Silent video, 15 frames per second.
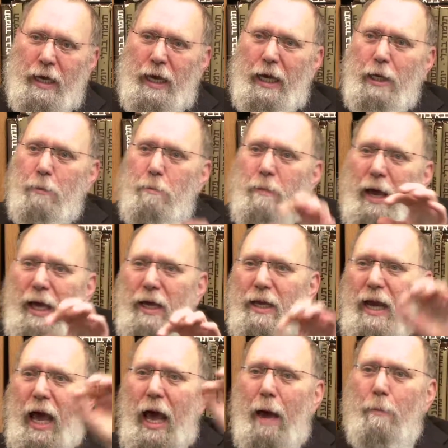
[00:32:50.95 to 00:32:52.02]
it may
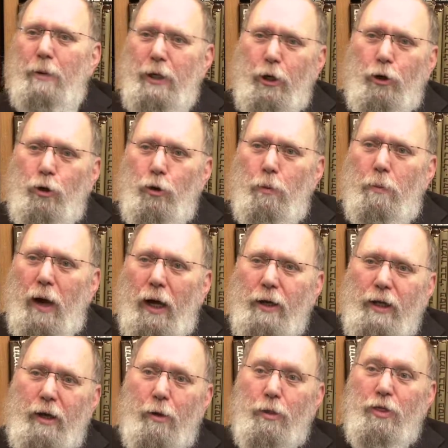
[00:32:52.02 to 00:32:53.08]
inhabit a new
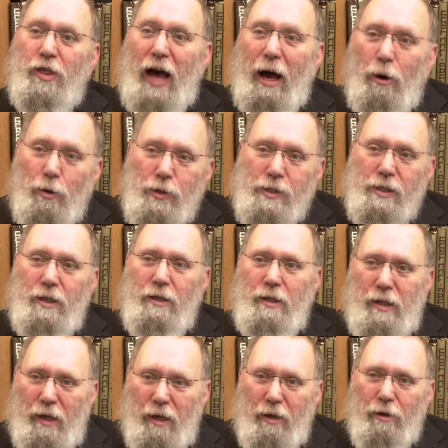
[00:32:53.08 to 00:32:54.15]
body
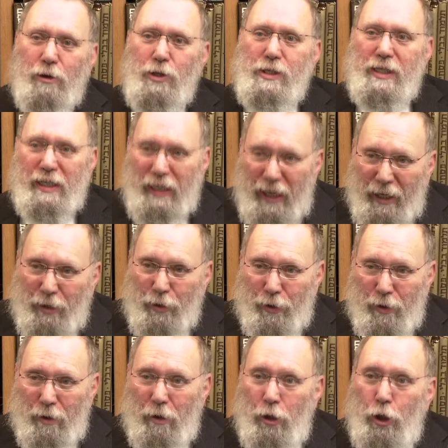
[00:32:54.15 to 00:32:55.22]
1,000 years
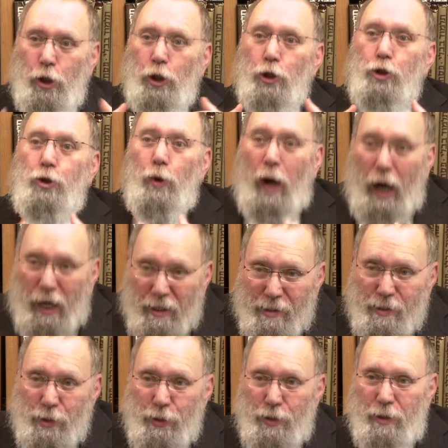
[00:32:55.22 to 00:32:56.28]
later to
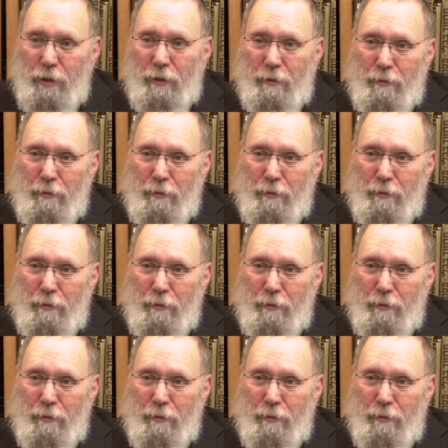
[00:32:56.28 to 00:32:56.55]
us,